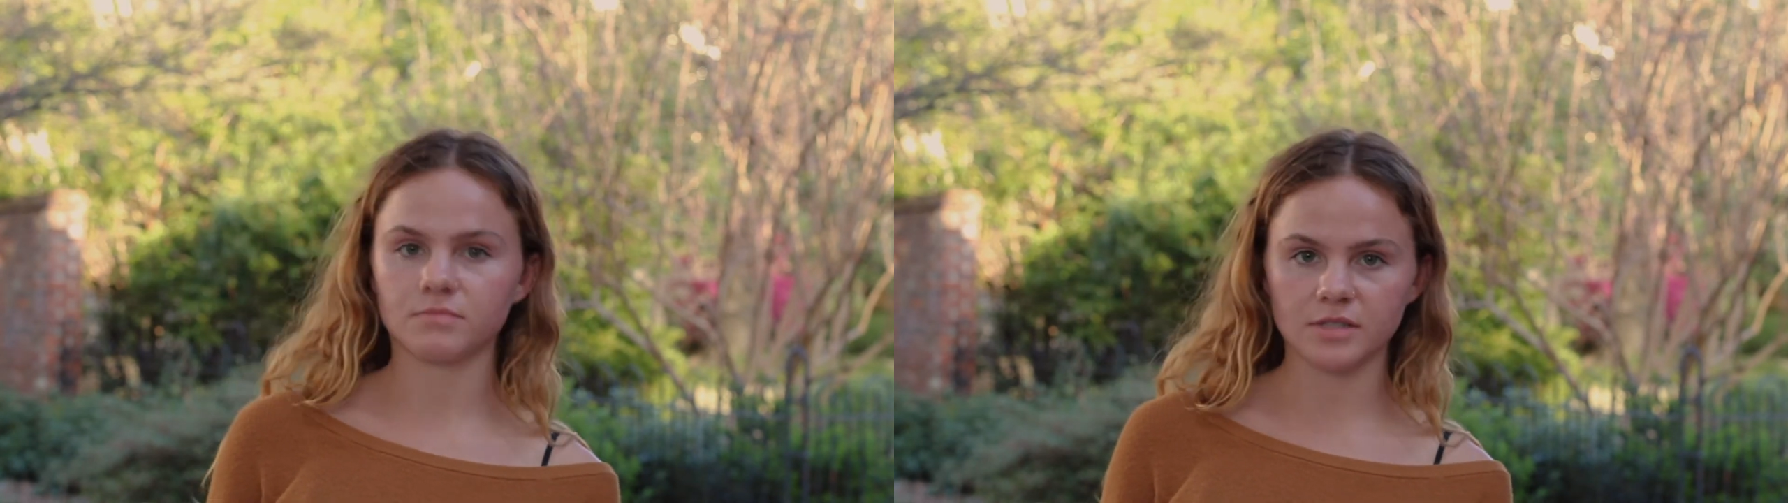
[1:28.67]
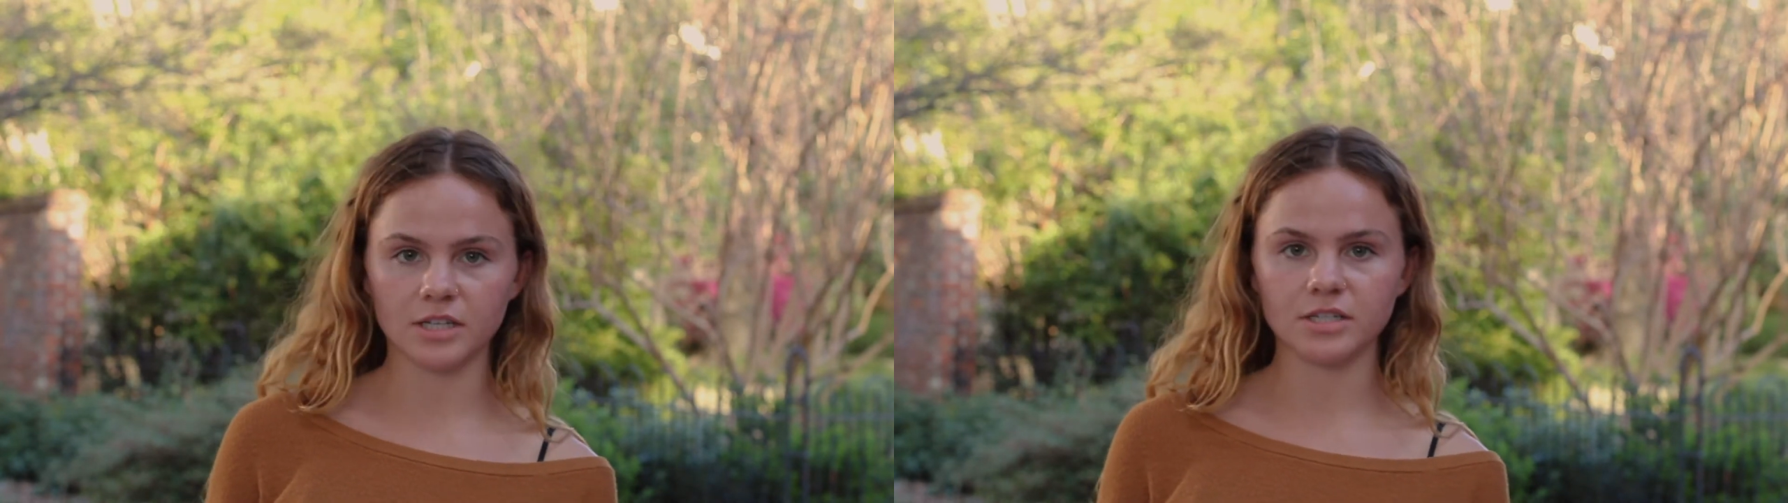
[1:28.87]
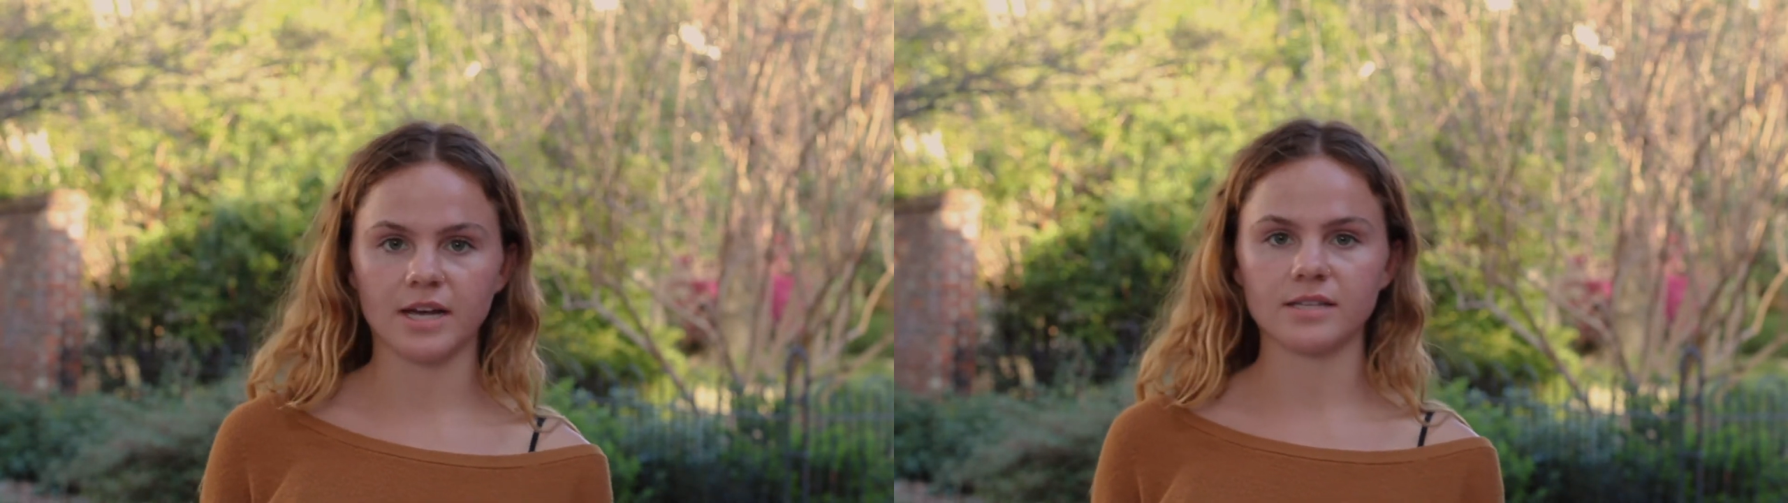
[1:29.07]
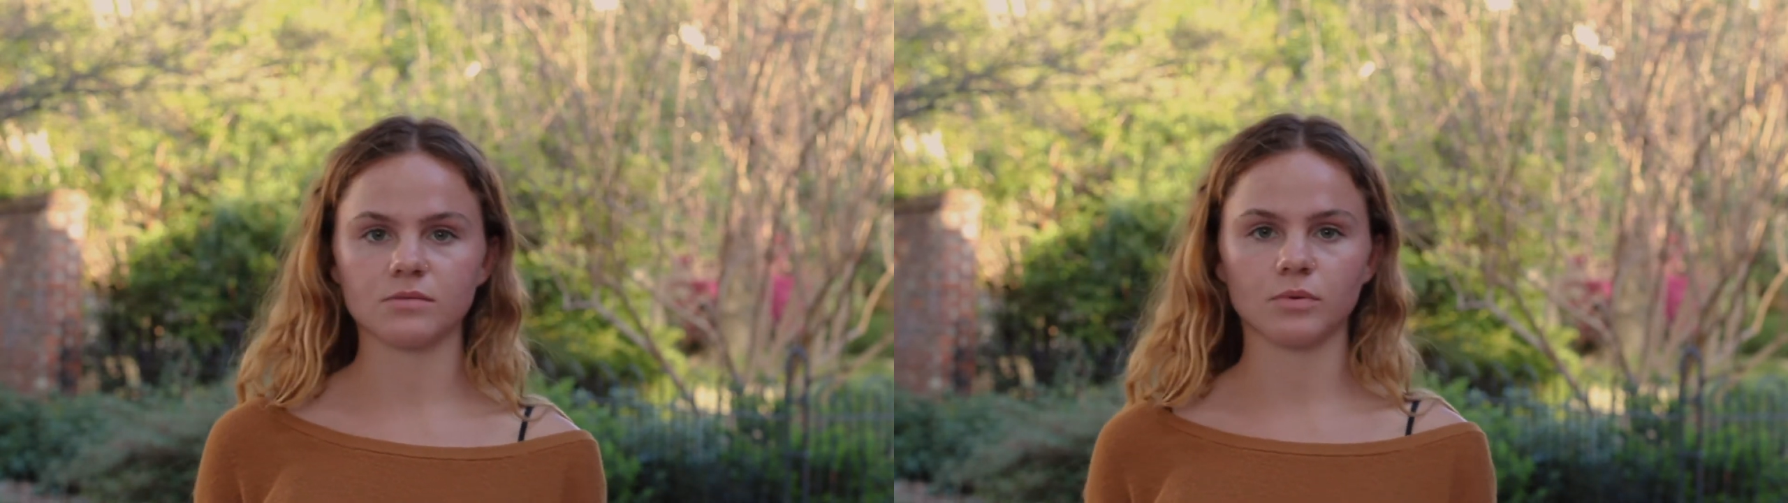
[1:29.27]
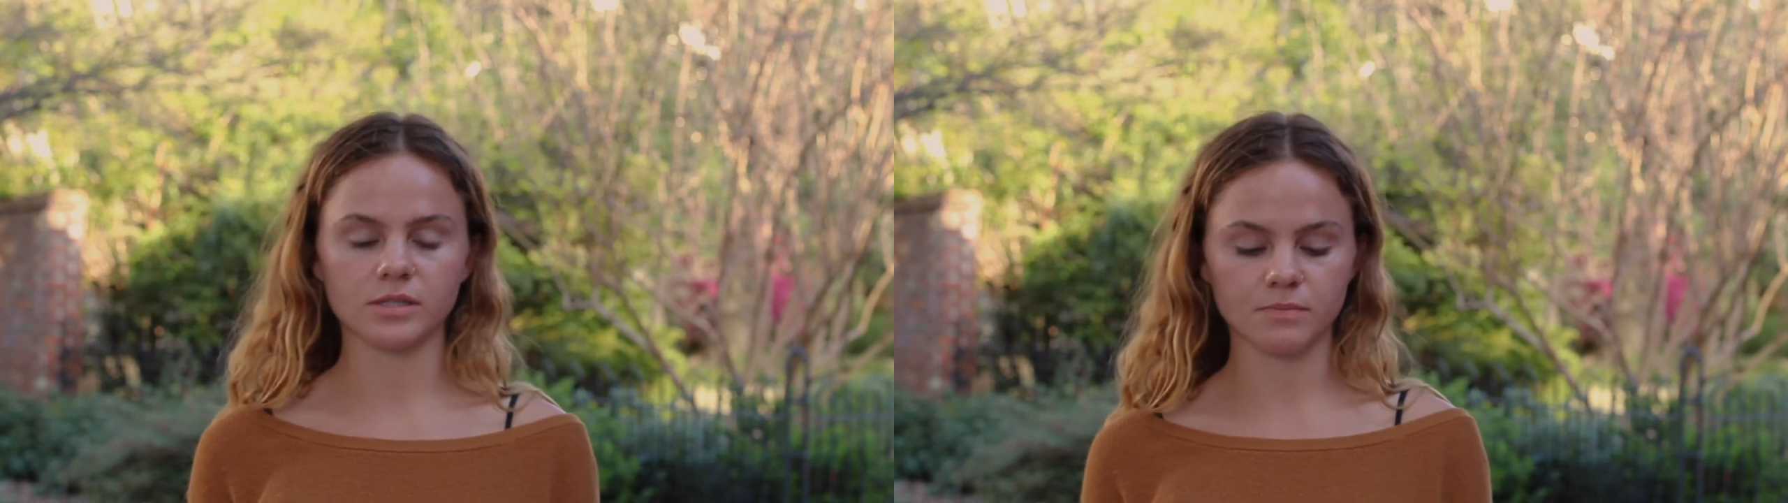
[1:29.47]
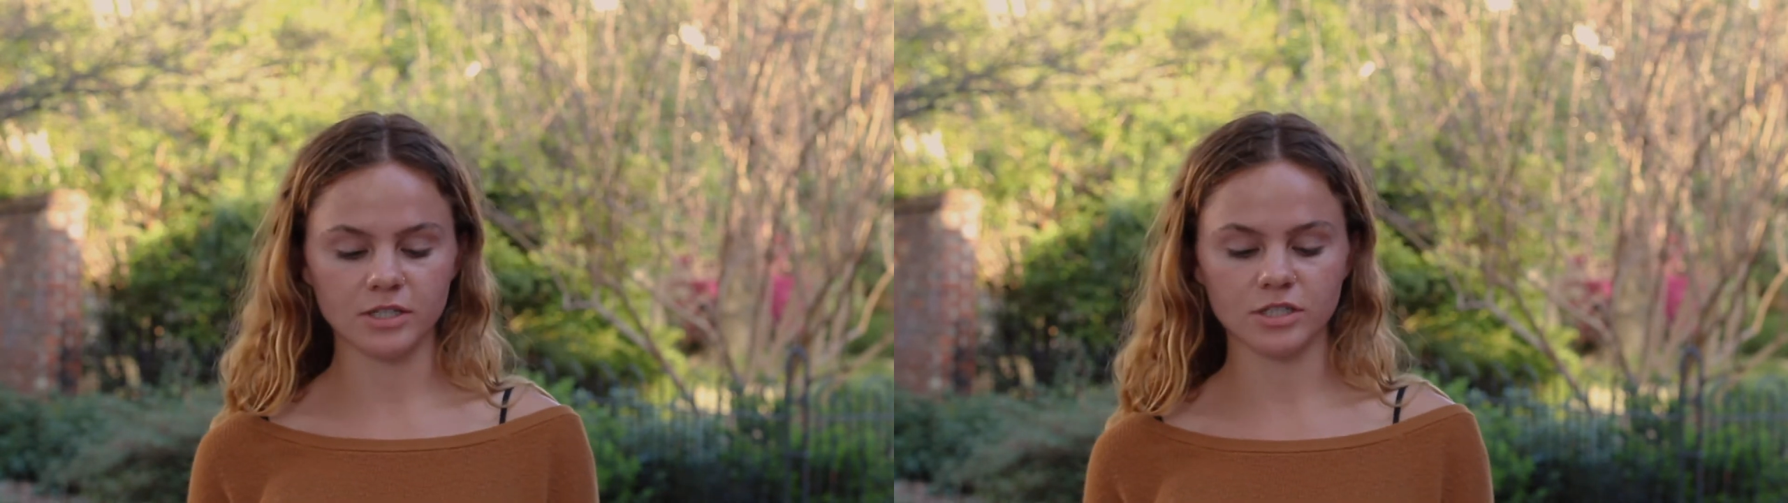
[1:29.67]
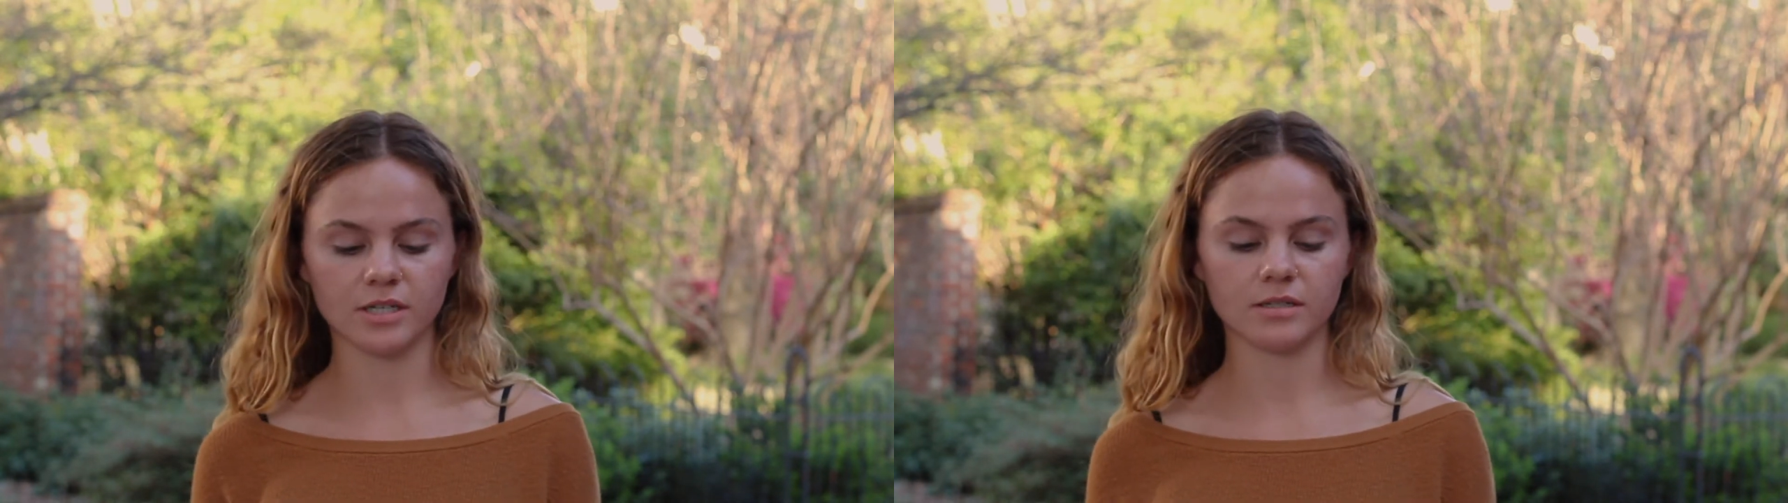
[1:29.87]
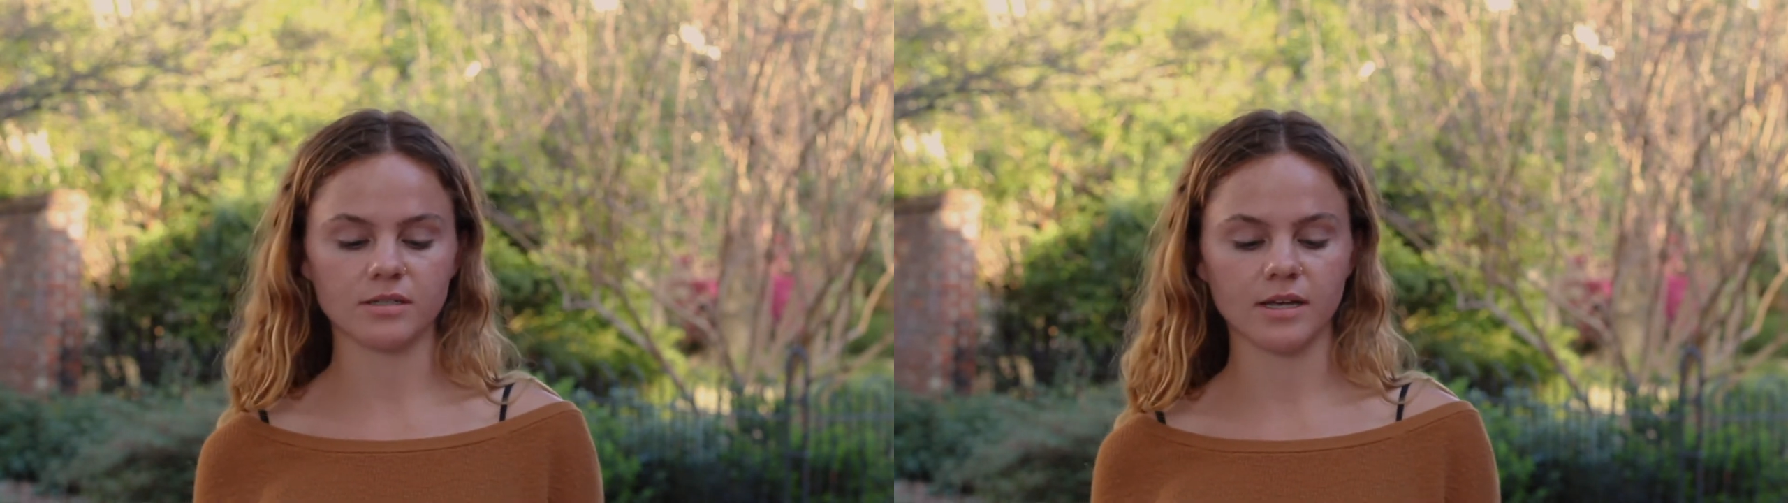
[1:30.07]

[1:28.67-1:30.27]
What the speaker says: such as what's mentioned